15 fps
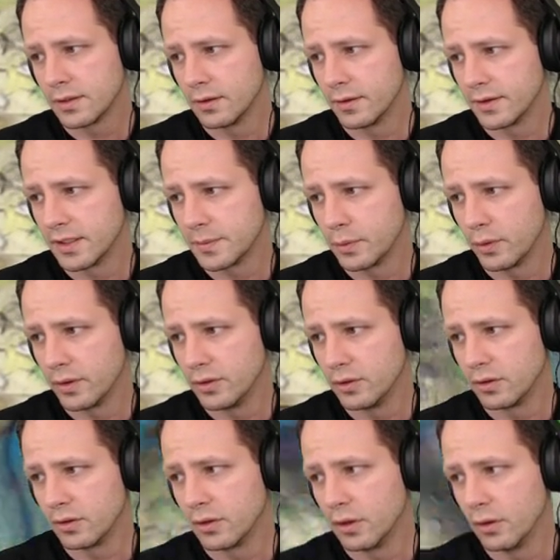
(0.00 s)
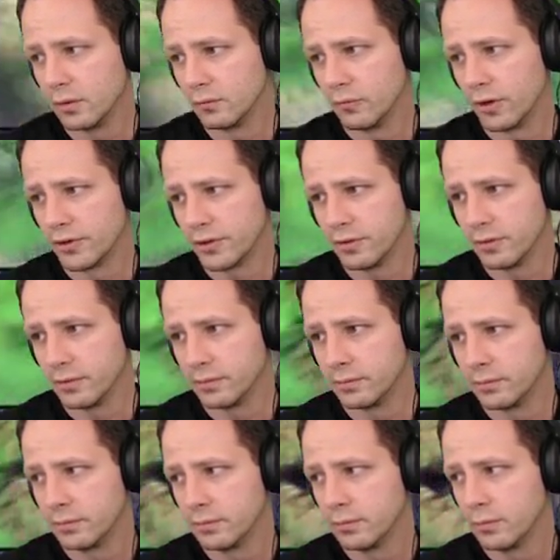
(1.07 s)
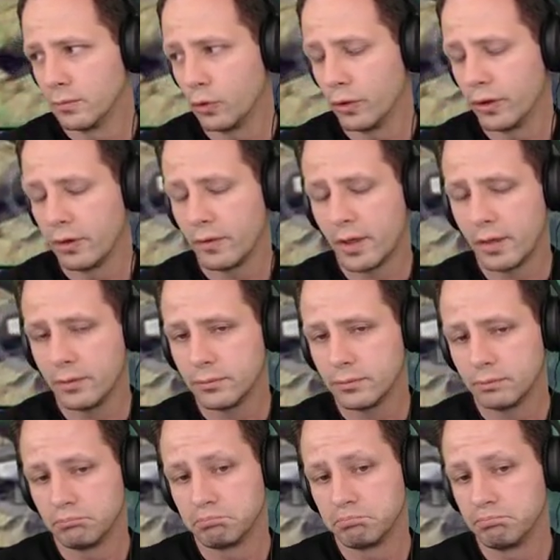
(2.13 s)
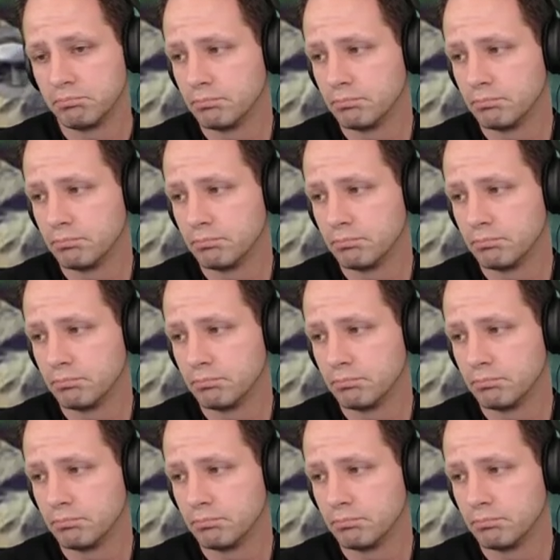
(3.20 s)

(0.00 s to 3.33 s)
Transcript: So at this point you can go and rush your warrior out.